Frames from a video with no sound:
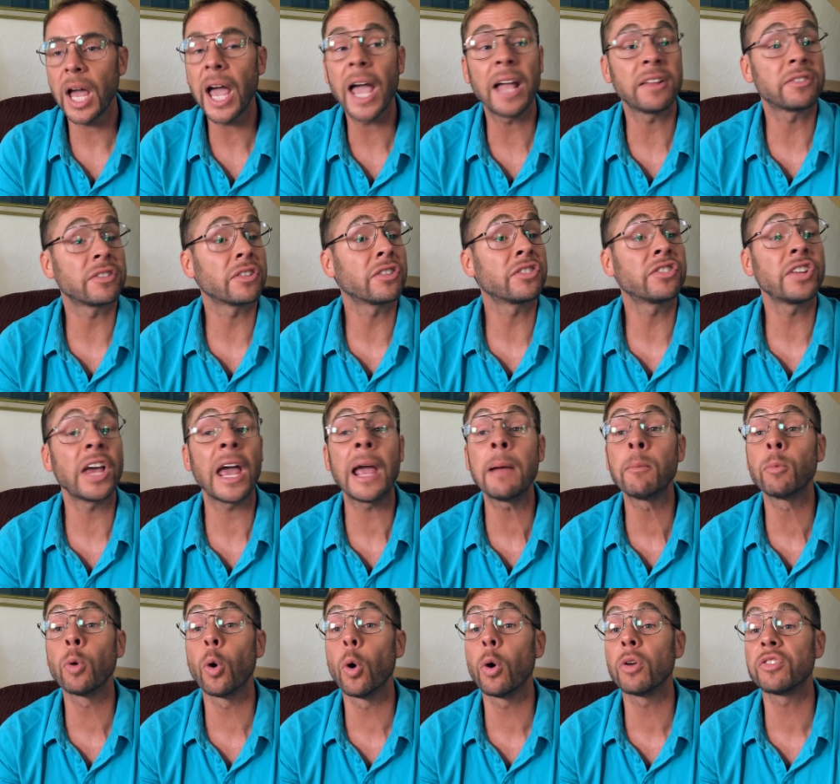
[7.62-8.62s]
Hey, it's the
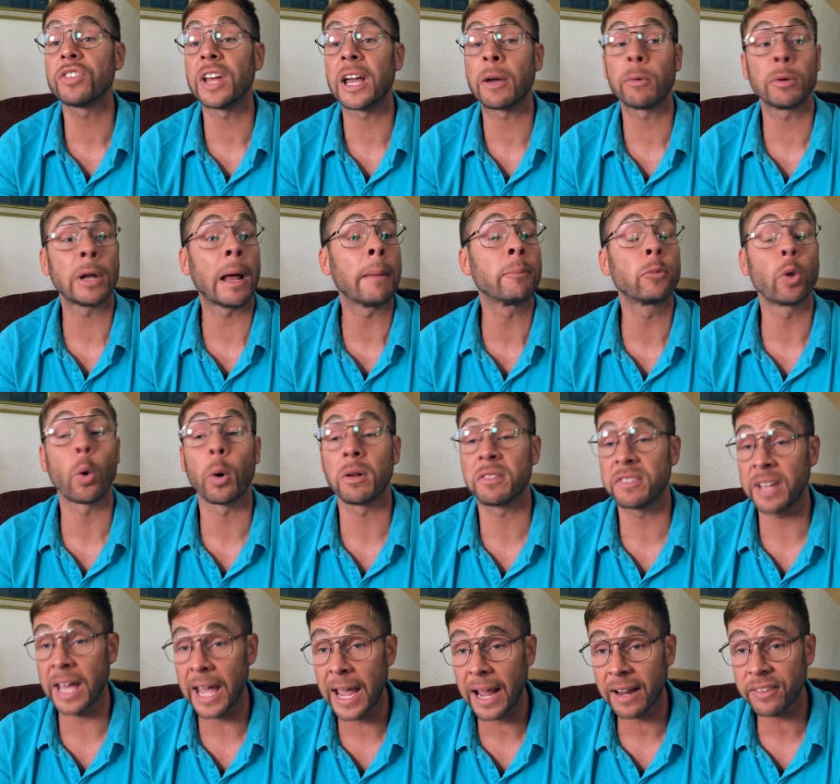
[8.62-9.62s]
same rules like when I'm doing
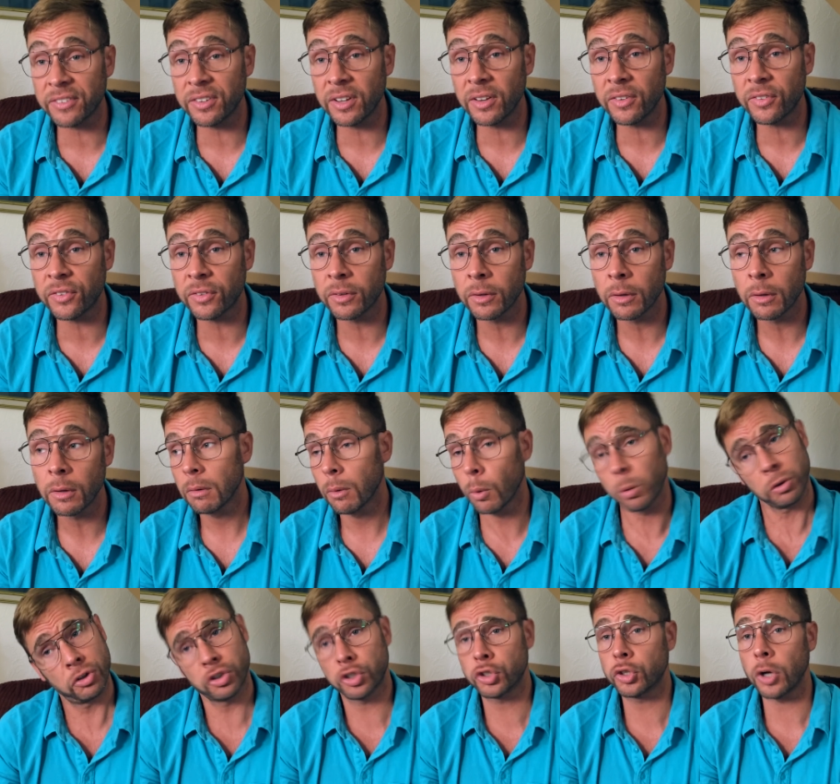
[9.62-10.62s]
taxes
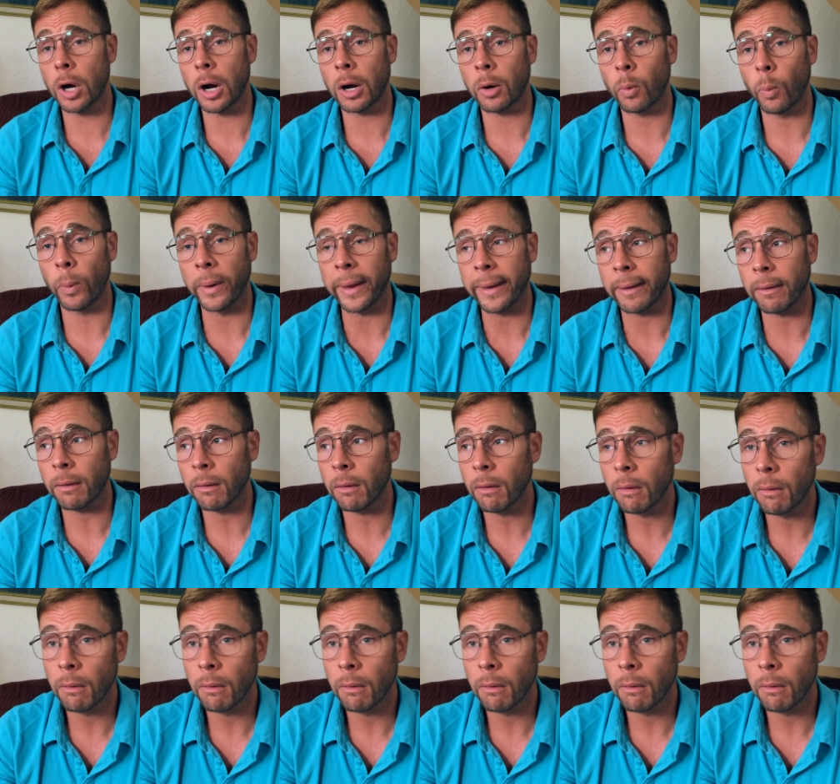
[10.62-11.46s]
or Shark Week.